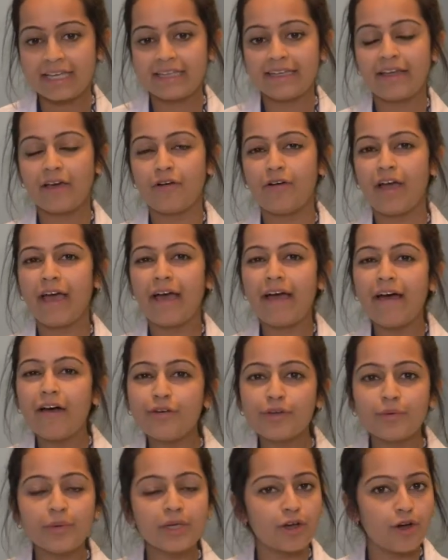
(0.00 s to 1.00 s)
Now,
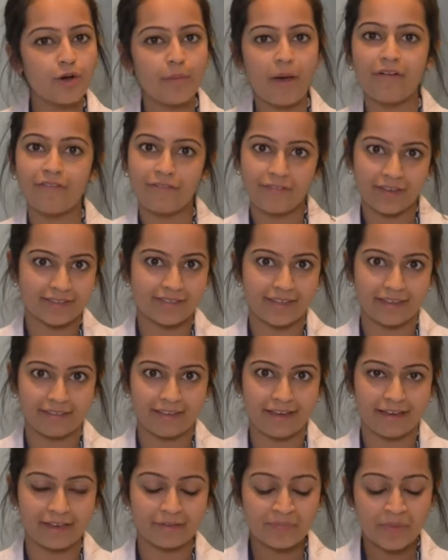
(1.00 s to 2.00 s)
how do we go about fixing
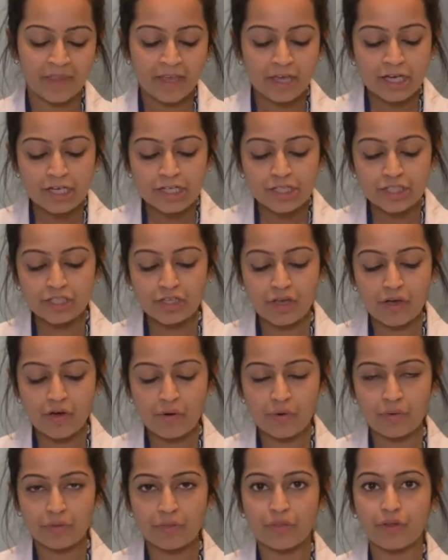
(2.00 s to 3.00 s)
that?
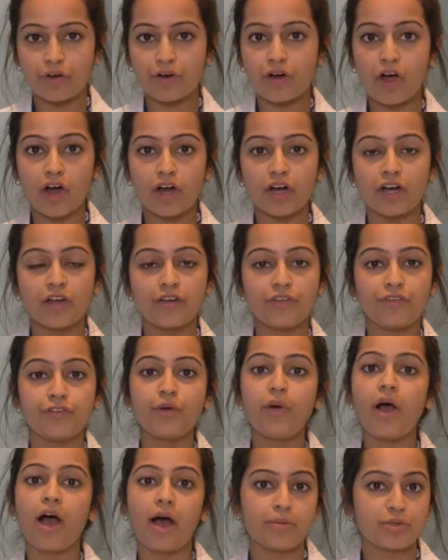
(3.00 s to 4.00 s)
So there are a
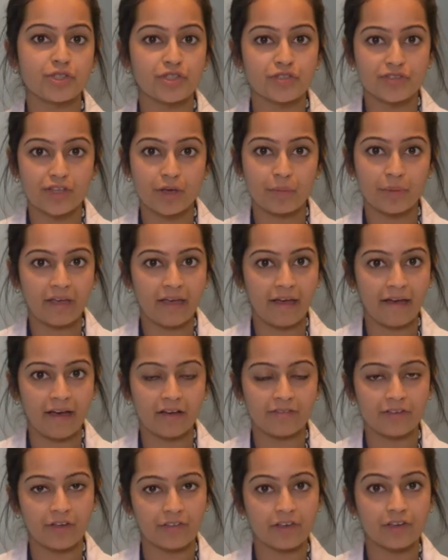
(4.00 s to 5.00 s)
few options that we
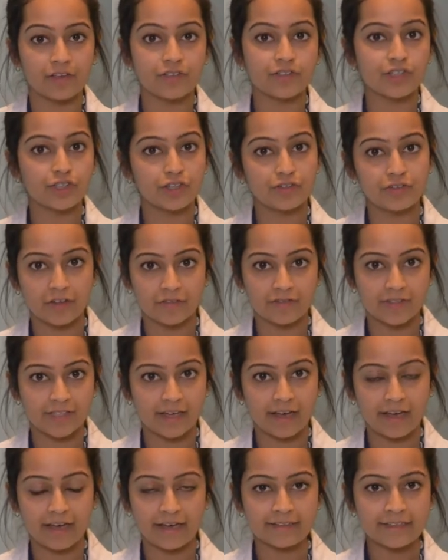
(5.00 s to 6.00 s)
have on the conservative
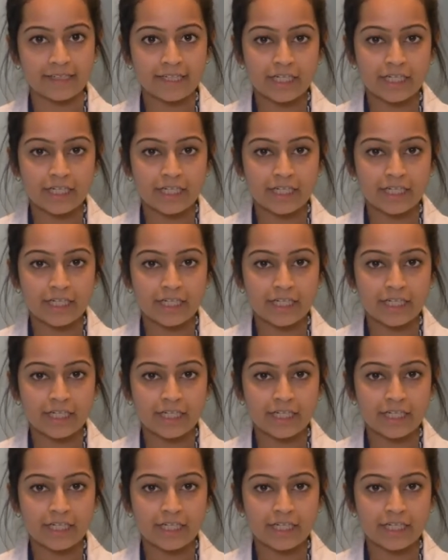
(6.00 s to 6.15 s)
side.